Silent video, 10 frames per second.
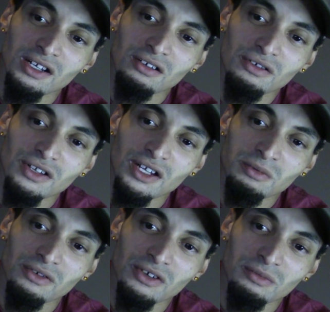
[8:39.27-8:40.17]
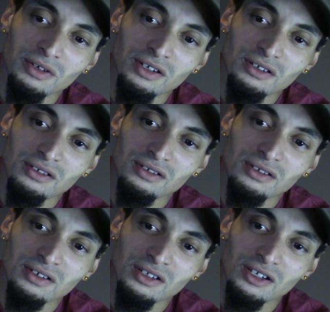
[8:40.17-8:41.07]
I don't know the name of it, but
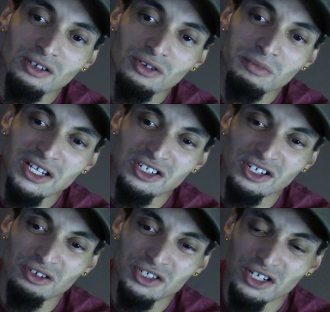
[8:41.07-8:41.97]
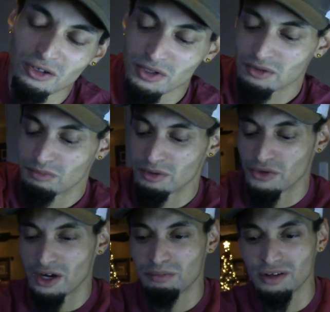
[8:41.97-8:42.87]
it makes jello-y, but
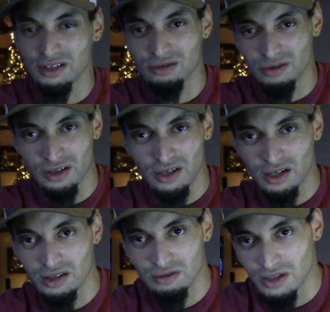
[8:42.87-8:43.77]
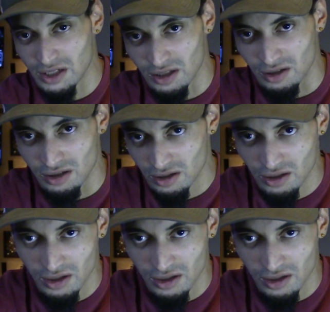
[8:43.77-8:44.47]
without putting the sweetener in it. That's what it tastes like.